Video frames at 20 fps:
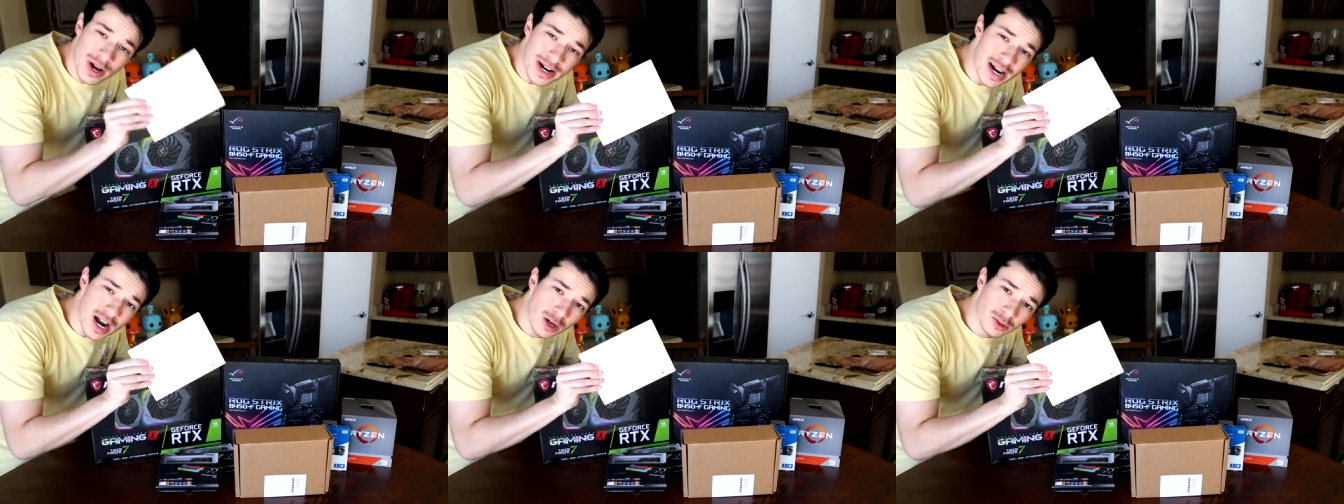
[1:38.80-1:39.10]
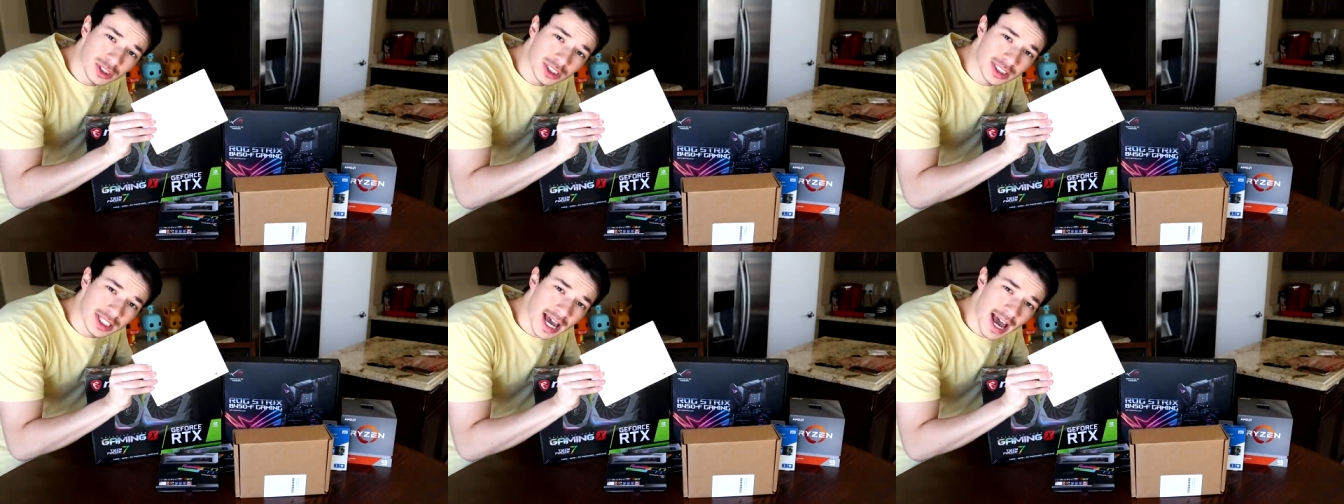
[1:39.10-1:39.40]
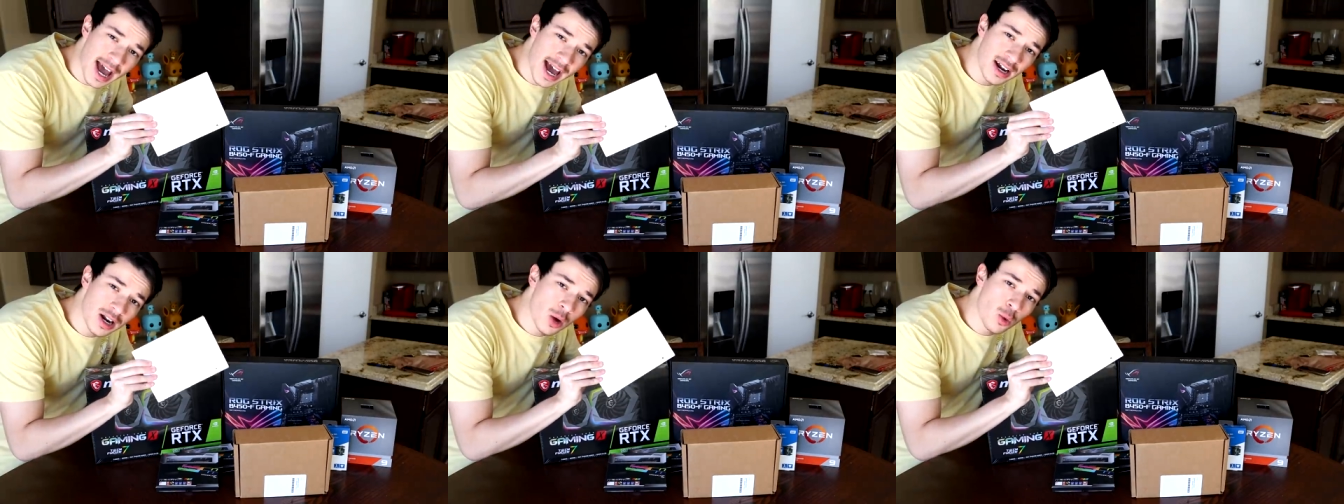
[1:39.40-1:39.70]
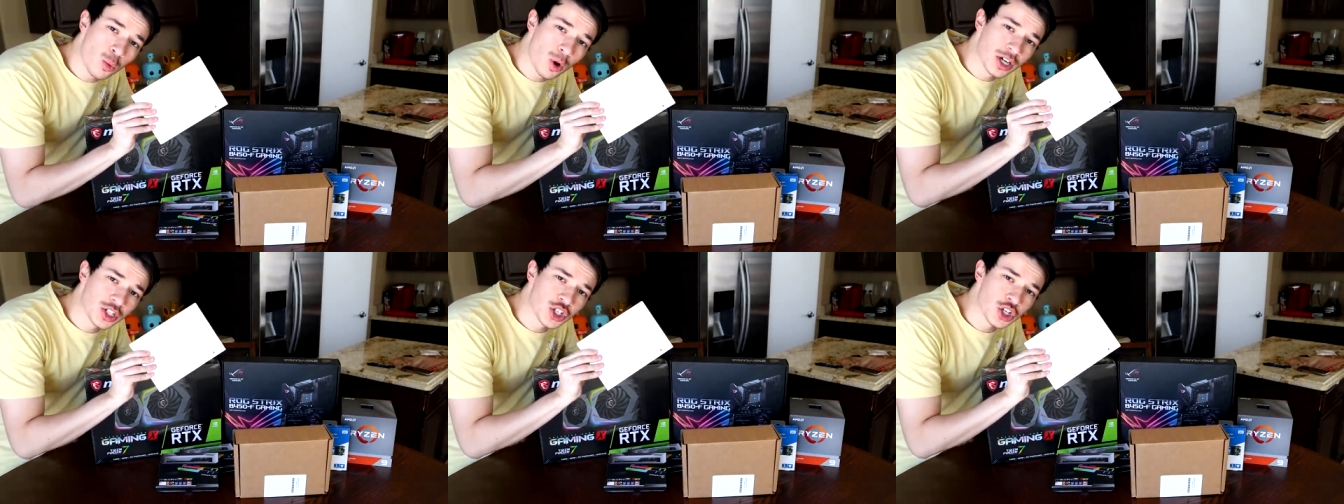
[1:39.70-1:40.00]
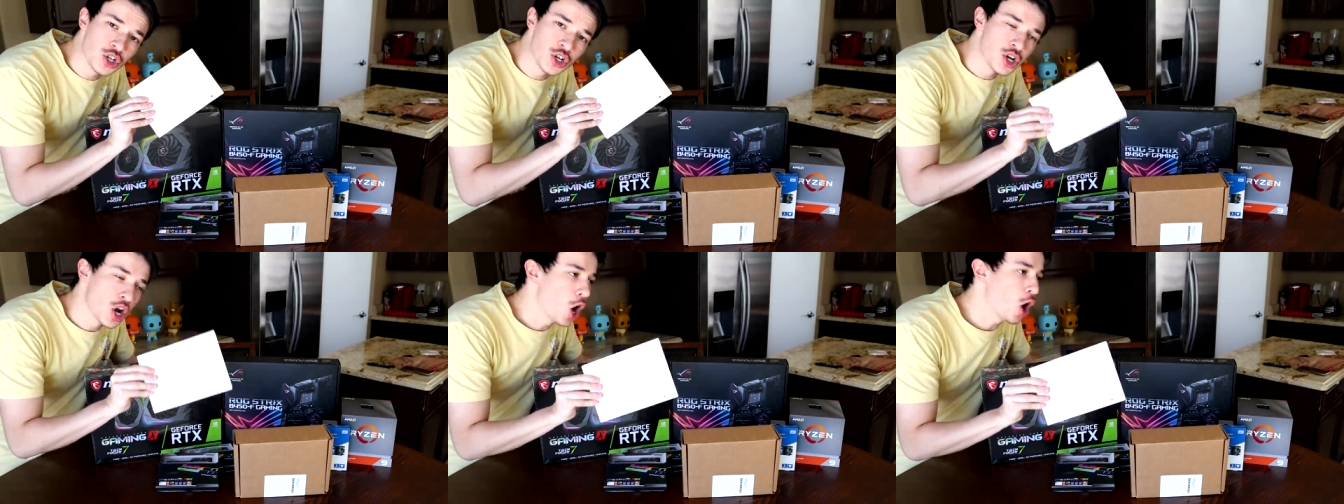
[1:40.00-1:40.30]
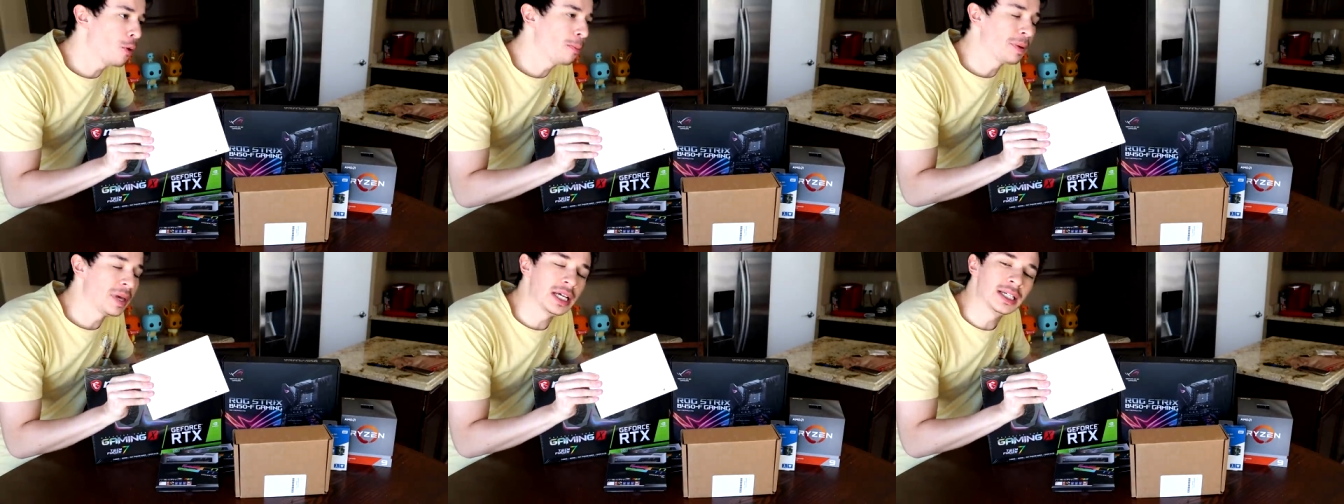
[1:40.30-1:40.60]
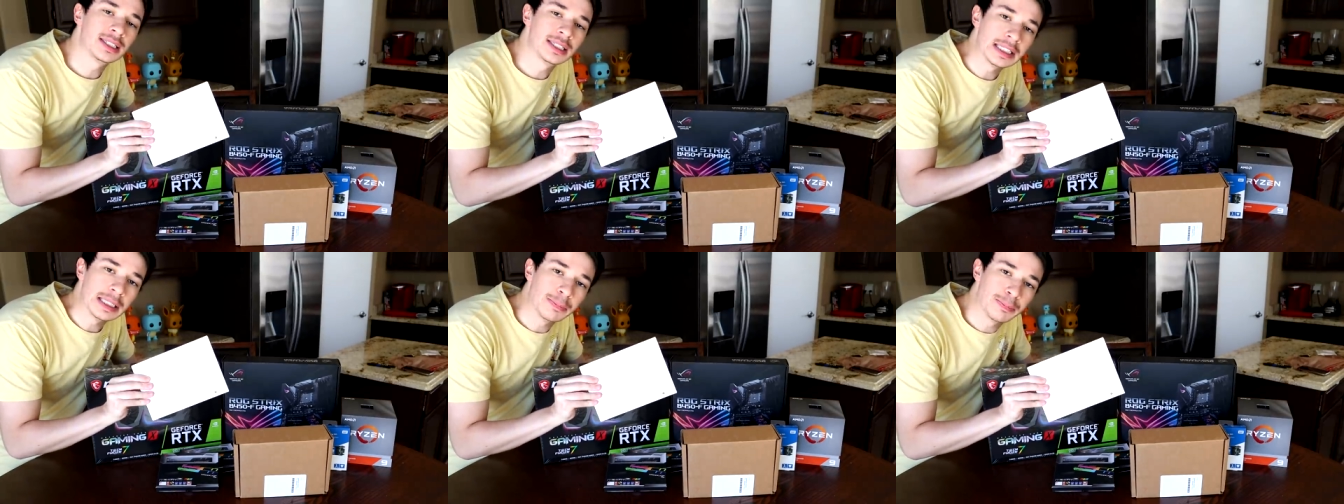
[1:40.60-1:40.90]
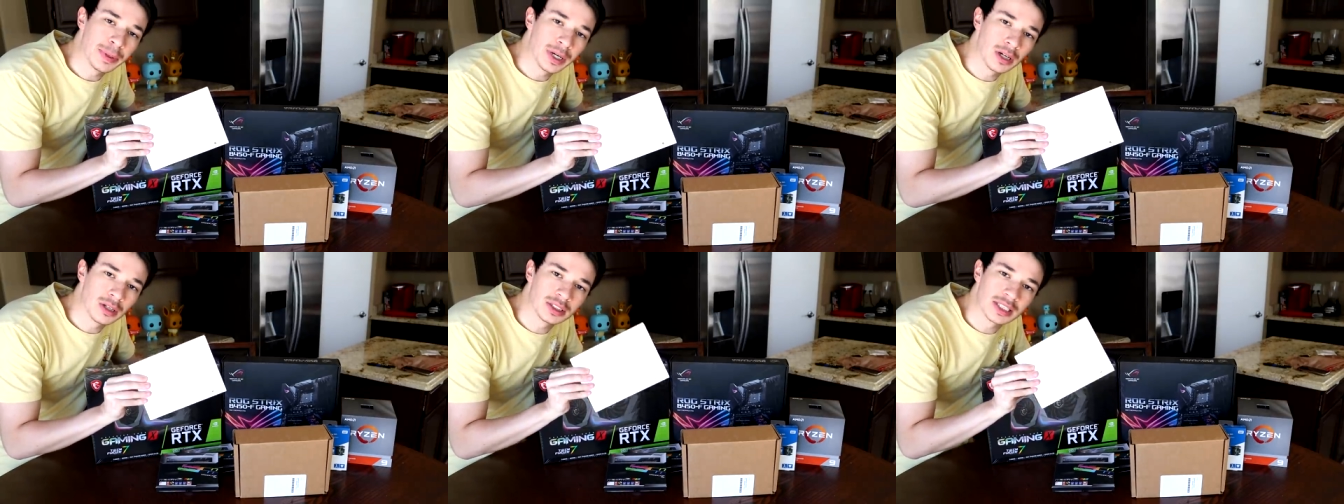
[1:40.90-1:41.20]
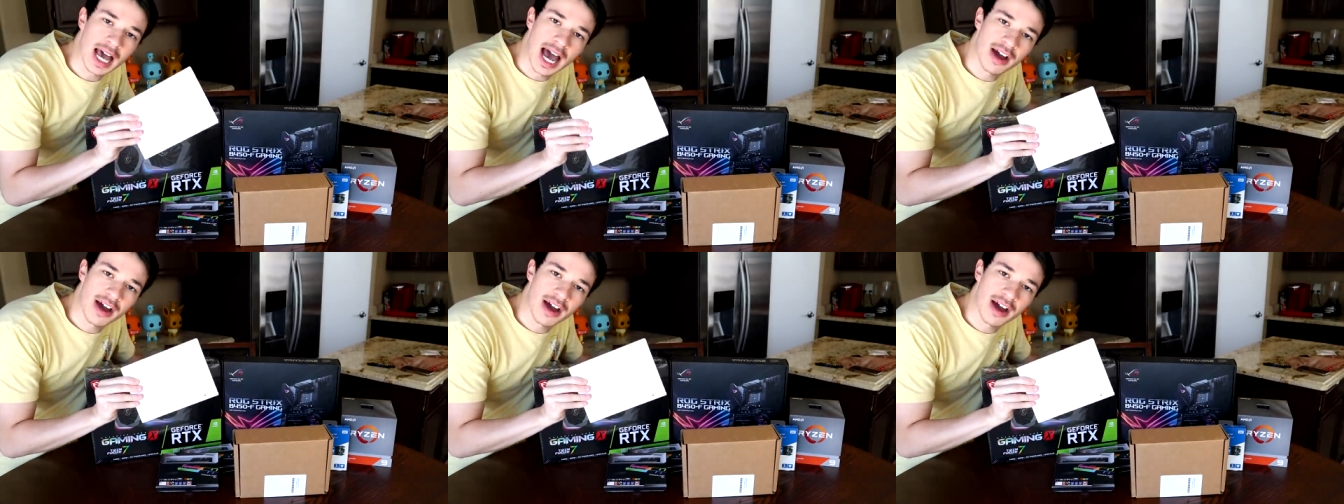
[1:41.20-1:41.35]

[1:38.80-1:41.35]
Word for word: Windows 10, which no PC builds